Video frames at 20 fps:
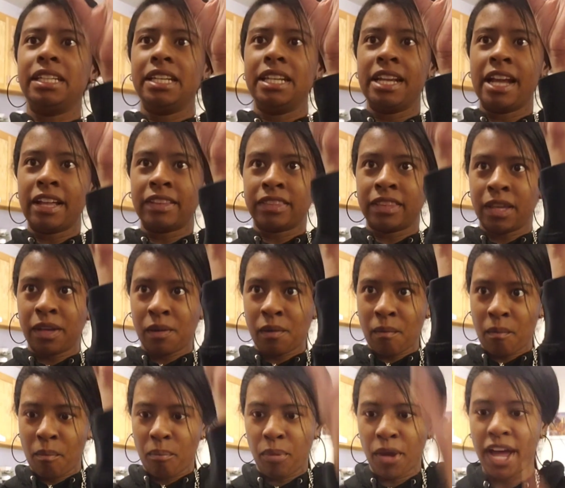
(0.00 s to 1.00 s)

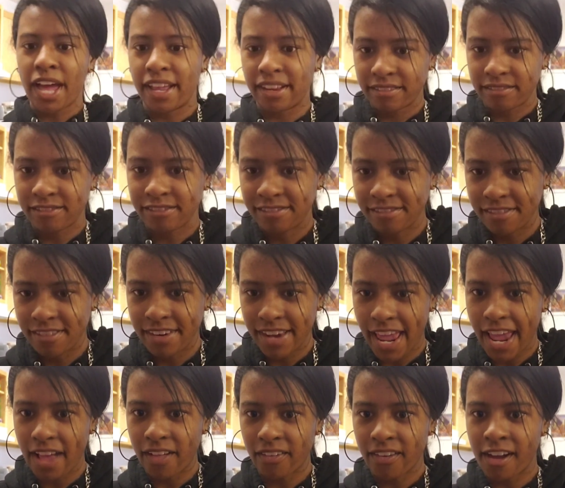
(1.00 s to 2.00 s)
nothing but
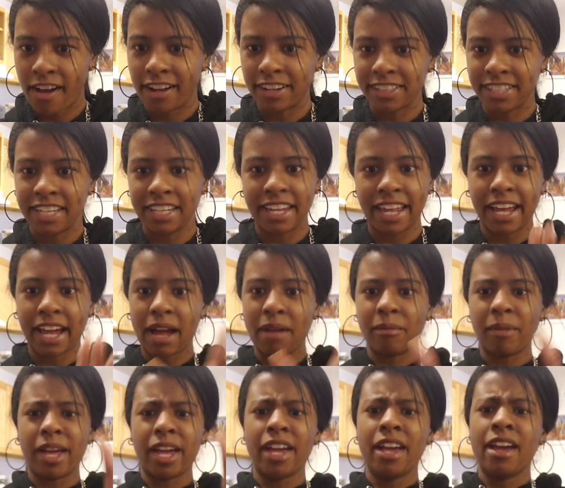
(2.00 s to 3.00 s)
nail content. Like,
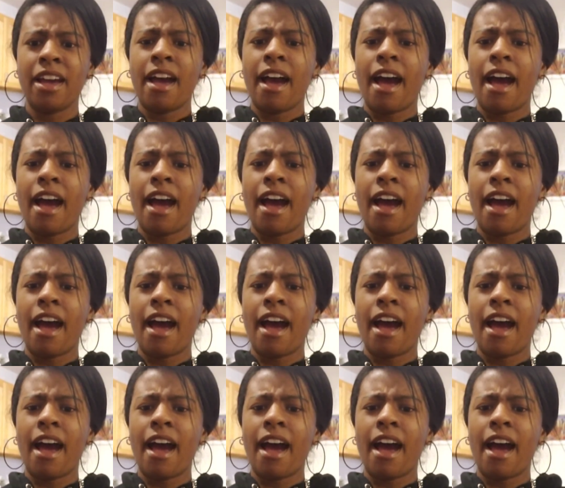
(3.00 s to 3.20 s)
I'm like,